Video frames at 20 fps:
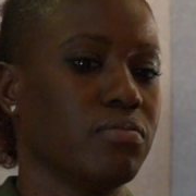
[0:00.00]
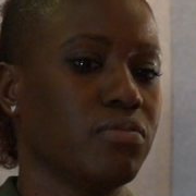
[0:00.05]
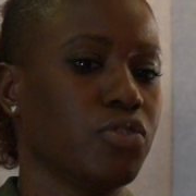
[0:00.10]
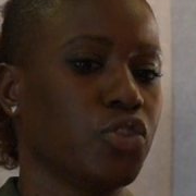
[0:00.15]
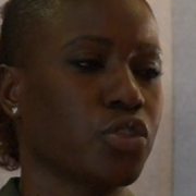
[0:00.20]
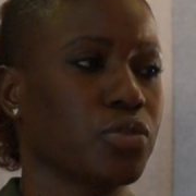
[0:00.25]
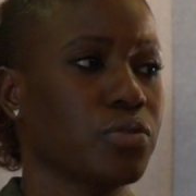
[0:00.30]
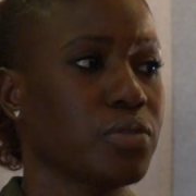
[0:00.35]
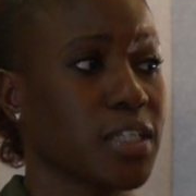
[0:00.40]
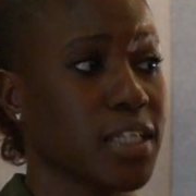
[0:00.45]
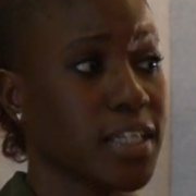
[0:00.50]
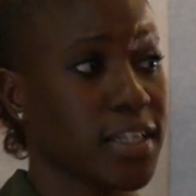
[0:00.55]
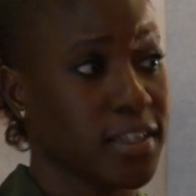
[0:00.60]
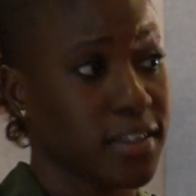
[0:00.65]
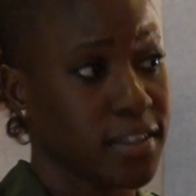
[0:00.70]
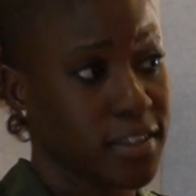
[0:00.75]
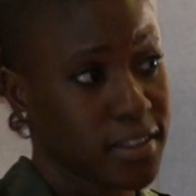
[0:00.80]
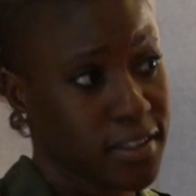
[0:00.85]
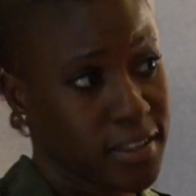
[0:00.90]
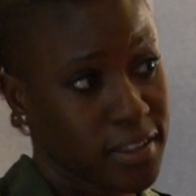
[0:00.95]

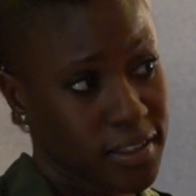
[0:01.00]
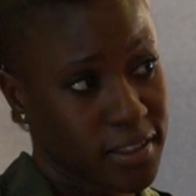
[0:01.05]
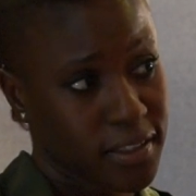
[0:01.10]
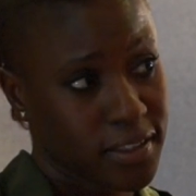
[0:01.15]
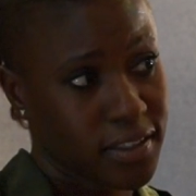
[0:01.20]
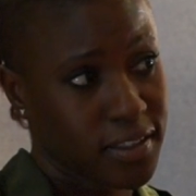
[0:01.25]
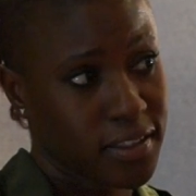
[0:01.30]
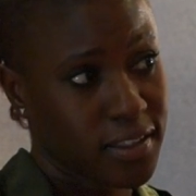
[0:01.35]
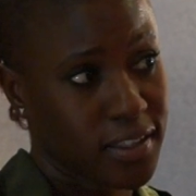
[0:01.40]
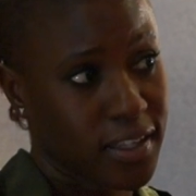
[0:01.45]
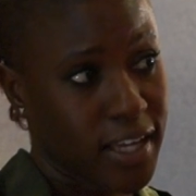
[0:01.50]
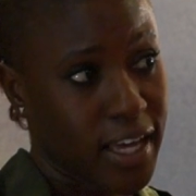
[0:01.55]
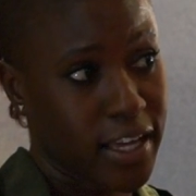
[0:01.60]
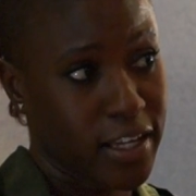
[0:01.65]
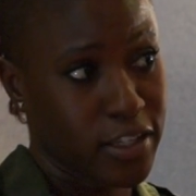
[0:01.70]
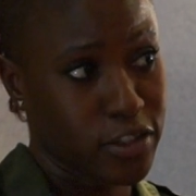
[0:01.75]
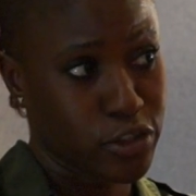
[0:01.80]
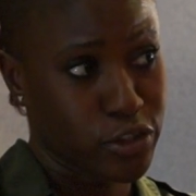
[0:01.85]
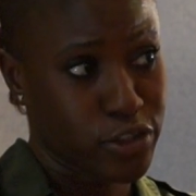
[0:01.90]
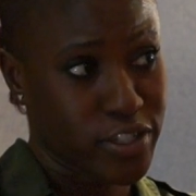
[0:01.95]
Julie
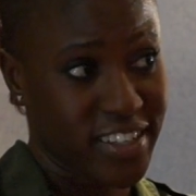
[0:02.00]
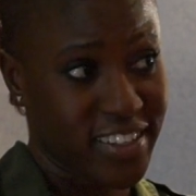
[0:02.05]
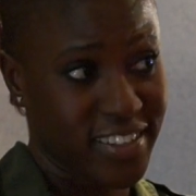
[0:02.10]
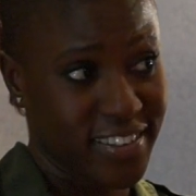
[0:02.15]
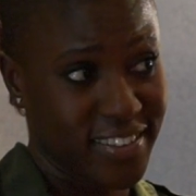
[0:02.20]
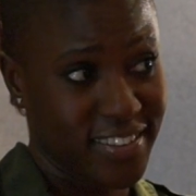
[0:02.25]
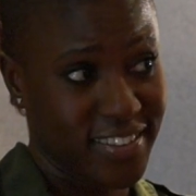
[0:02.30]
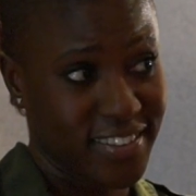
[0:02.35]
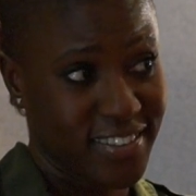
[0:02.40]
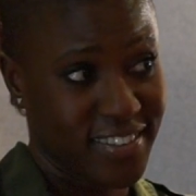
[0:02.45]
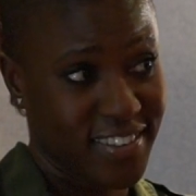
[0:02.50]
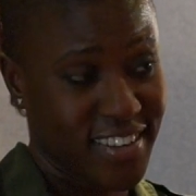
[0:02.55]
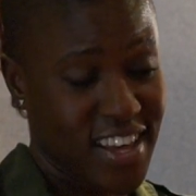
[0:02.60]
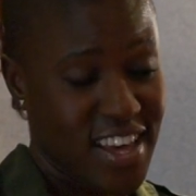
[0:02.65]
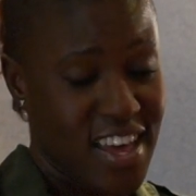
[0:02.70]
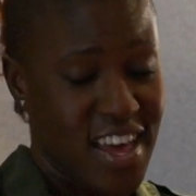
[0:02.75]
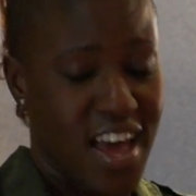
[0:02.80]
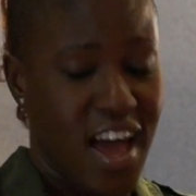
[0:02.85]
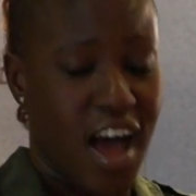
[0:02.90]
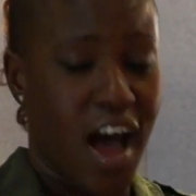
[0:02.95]
Anderton.
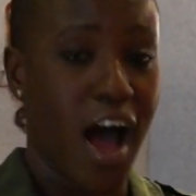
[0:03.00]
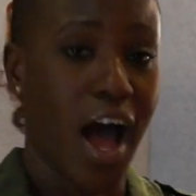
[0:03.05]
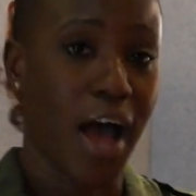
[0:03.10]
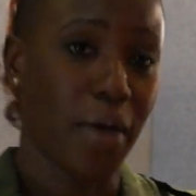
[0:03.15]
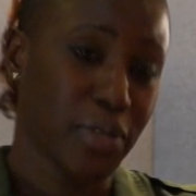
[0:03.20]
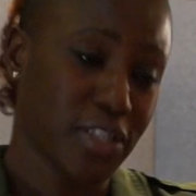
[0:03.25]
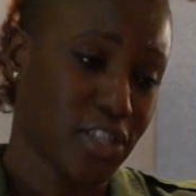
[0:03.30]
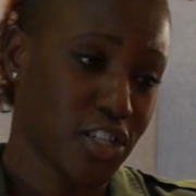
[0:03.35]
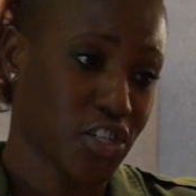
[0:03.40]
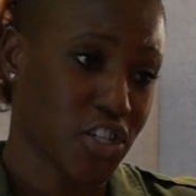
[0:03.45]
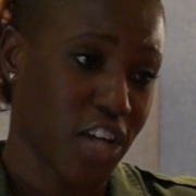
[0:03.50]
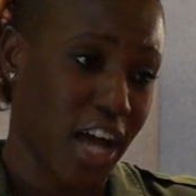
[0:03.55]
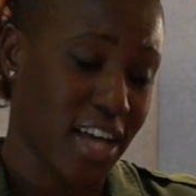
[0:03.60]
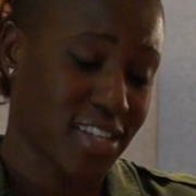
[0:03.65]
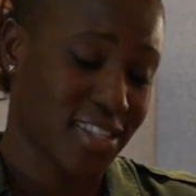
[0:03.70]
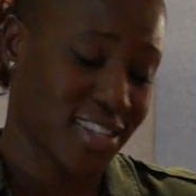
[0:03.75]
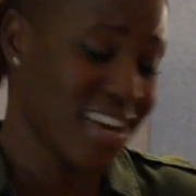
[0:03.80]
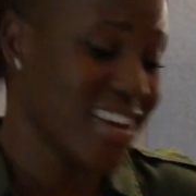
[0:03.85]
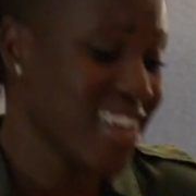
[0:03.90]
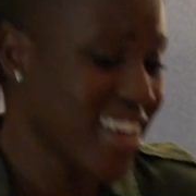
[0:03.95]
I would
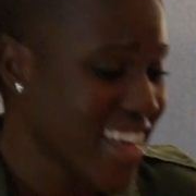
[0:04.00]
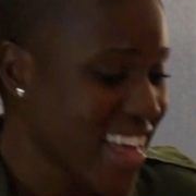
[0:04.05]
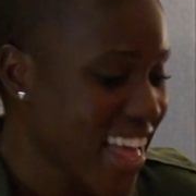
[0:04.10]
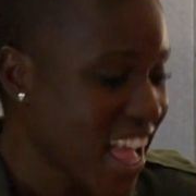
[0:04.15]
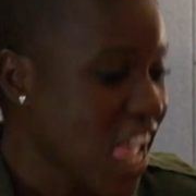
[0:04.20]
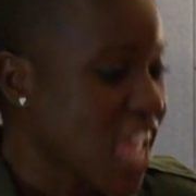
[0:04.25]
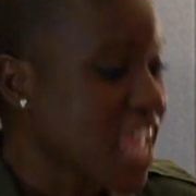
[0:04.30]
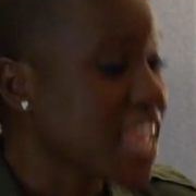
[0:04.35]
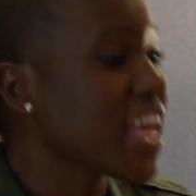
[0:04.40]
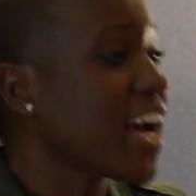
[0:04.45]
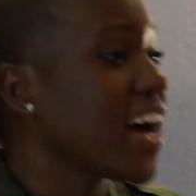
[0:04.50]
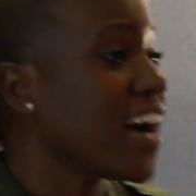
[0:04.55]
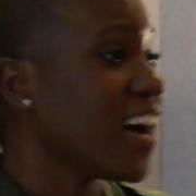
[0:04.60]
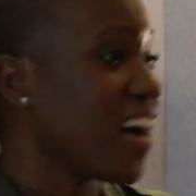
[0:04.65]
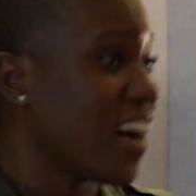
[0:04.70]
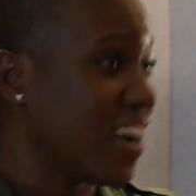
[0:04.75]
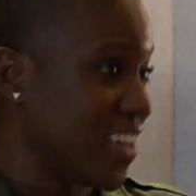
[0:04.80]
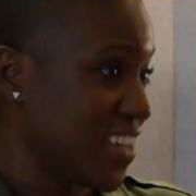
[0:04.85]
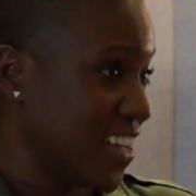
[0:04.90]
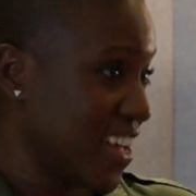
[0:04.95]
suggest,
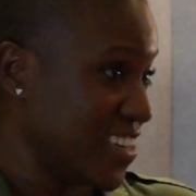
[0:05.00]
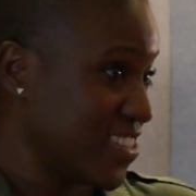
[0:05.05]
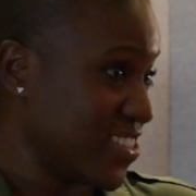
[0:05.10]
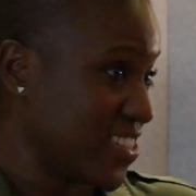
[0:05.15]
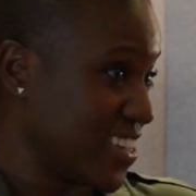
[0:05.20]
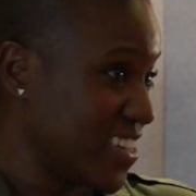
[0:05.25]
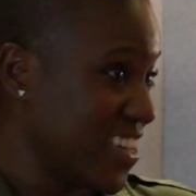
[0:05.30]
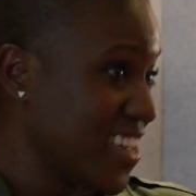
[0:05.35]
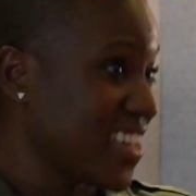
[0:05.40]
yeah, Anderton,